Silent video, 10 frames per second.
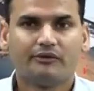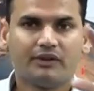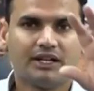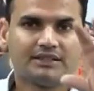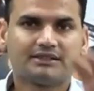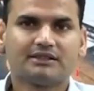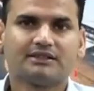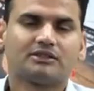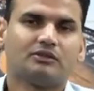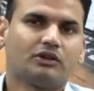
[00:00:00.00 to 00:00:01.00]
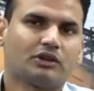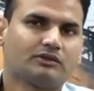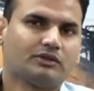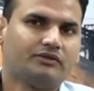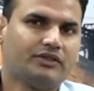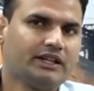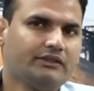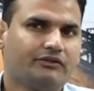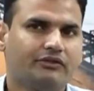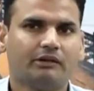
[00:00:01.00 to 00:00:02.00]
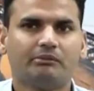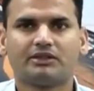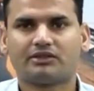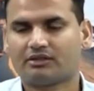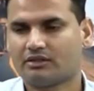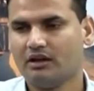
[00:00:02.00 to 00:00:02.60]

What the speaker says: floods is one of the very famous,